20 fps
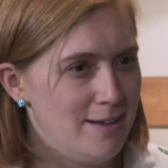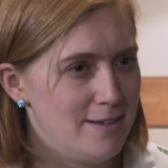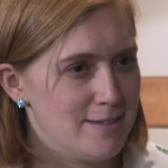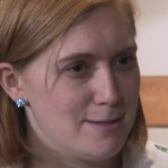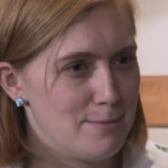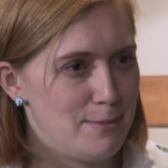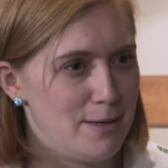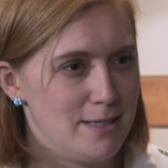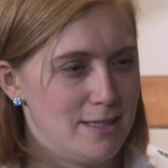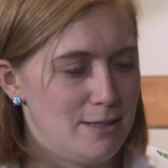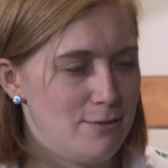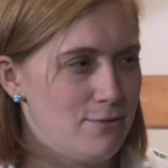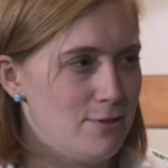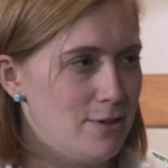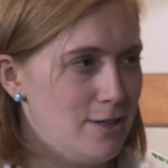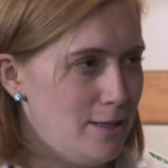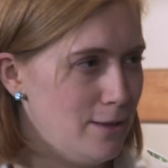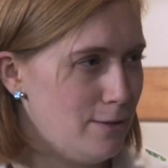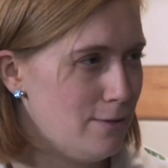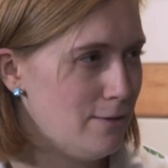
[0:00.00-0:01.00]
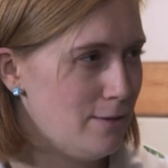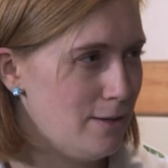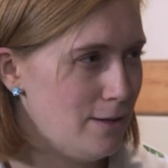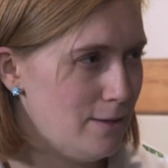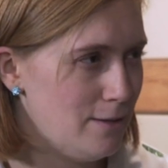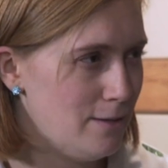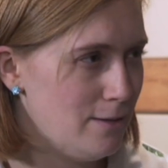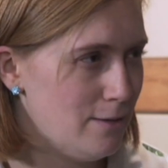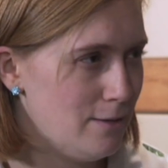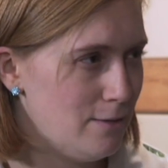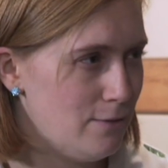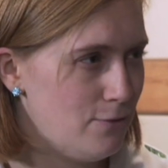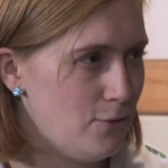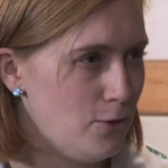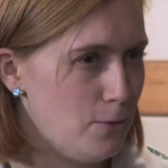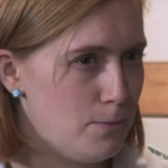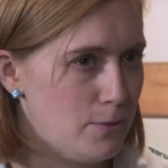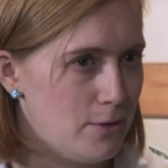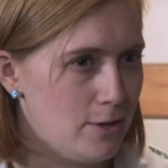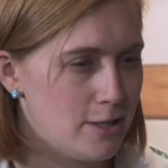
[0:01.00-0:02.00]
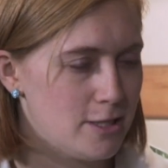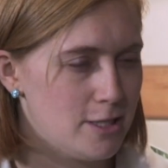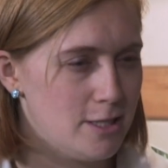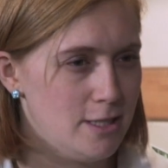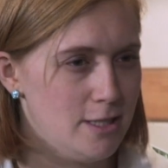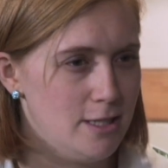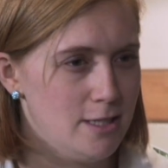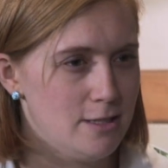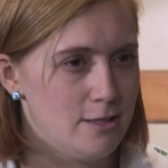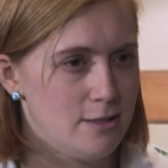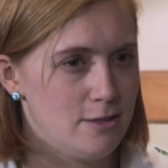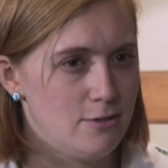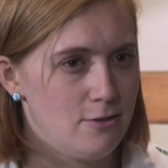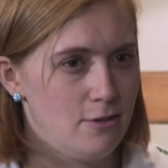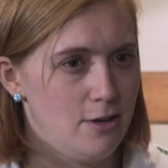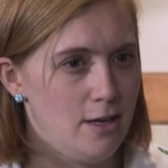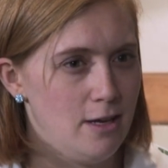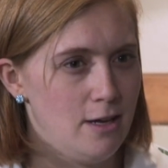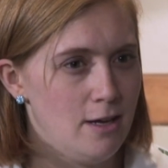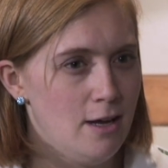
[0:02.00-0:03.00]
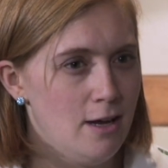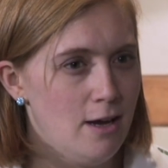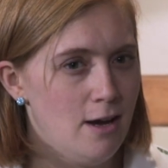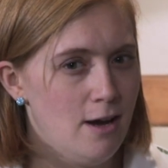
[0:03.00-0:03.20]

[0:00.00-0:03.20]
something different in the food production industry.